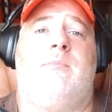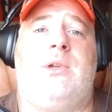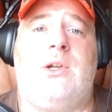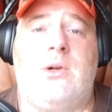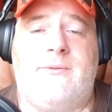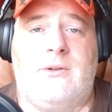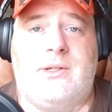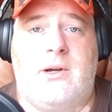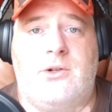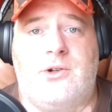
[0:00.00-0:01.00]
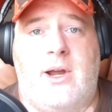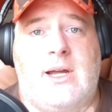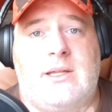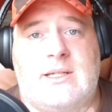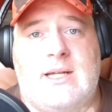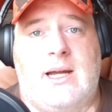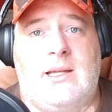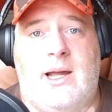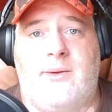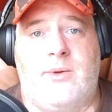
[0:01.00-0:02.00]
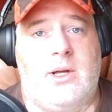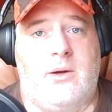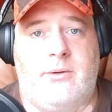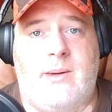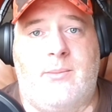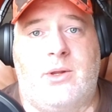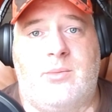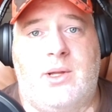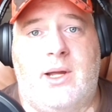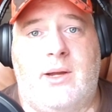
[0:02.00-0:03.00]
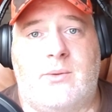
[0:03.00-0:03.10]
Beautiful toe drag on the sideline. We all remember the play.